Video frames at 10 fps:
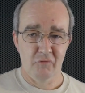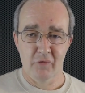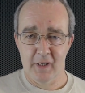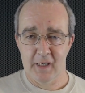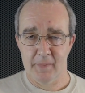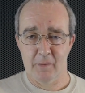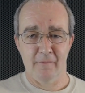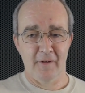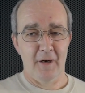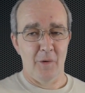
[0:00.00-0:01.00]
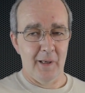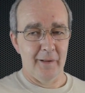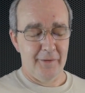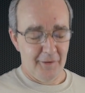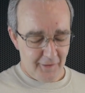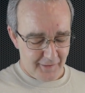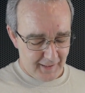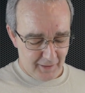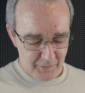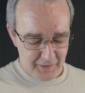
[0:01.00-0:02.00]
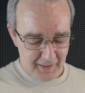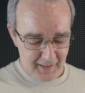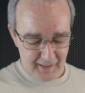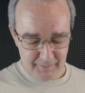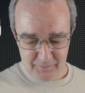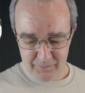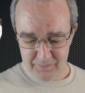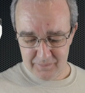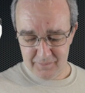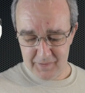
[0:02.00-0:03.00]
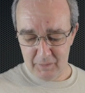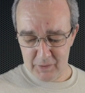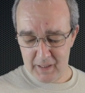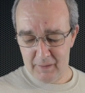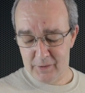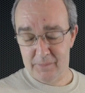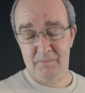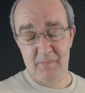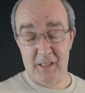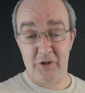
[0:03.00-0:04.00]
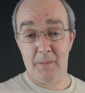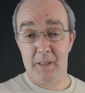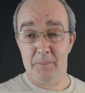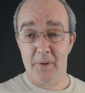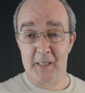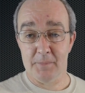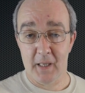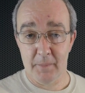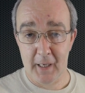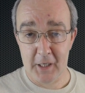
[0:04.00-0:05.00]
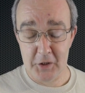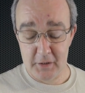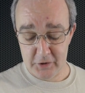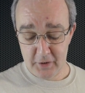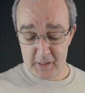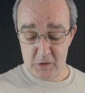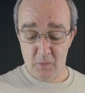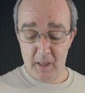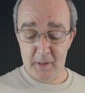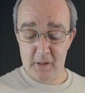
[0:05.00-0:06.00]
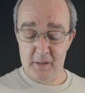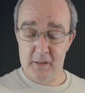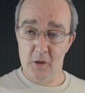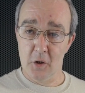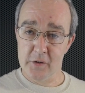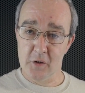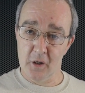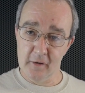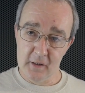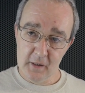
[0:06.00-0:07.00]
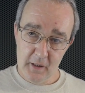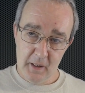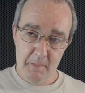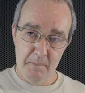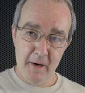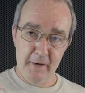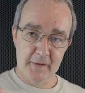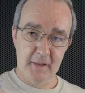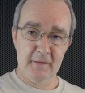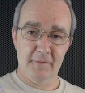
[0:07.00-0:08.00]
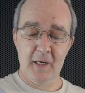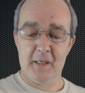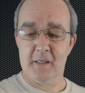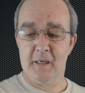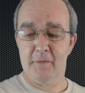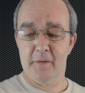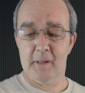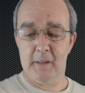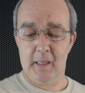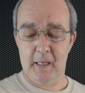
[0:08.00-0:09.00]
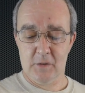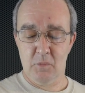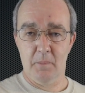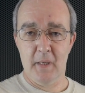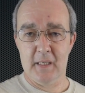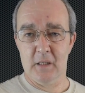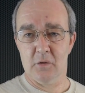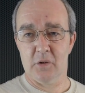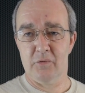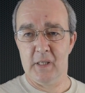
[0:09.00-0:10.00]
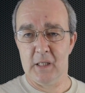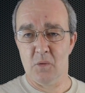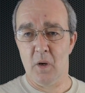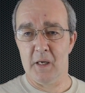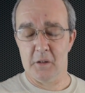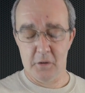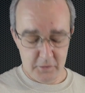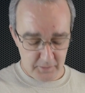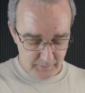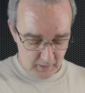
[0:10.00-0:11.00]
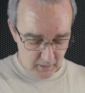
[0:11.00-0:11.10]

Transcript: really been very well thought out. I was extremely impressed by the packaging straight away, because it all sort of mirrors the device and everything, and that's what made it look really quite good.